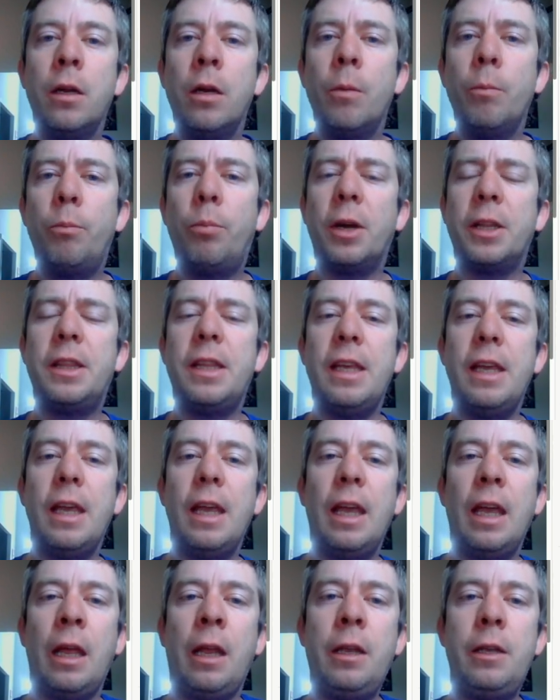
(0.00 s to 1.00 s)
But the
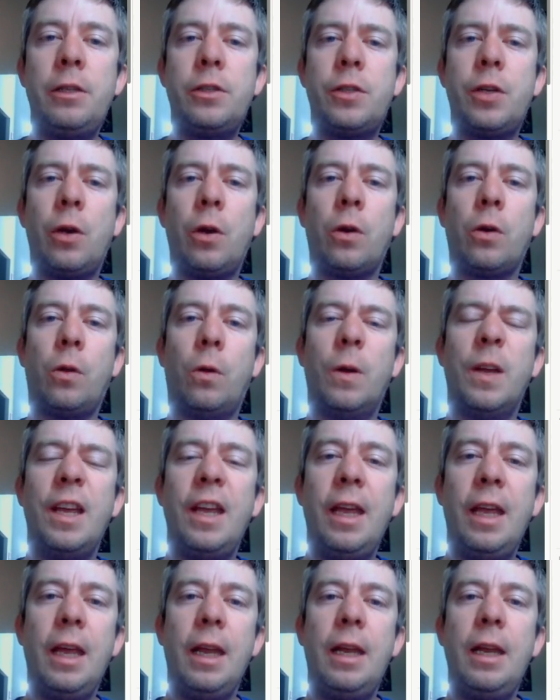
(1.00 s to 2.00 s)
internal
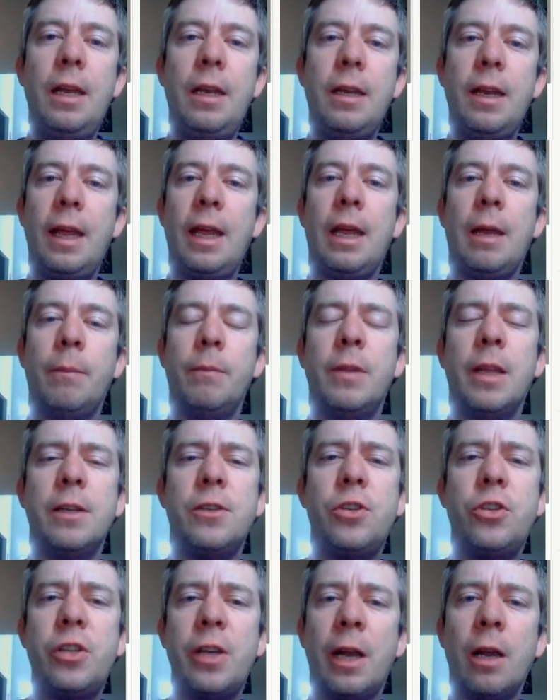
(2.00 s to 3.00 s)
hidden name that
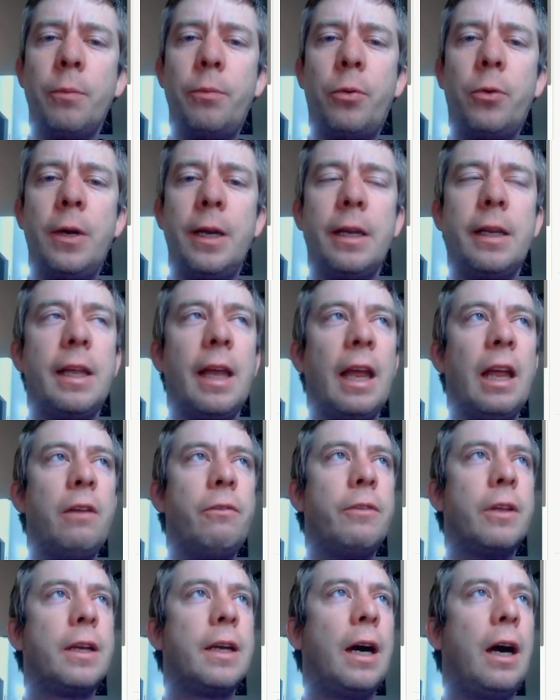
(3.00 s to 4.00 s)
SharePoint
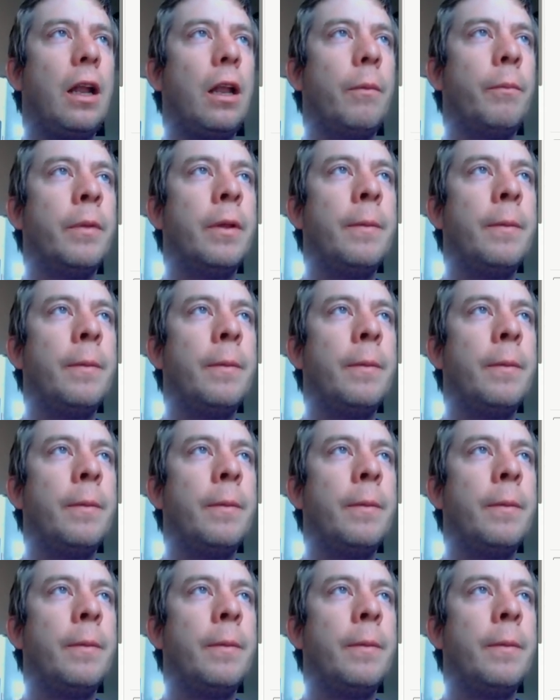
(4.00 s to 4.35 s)
gave the column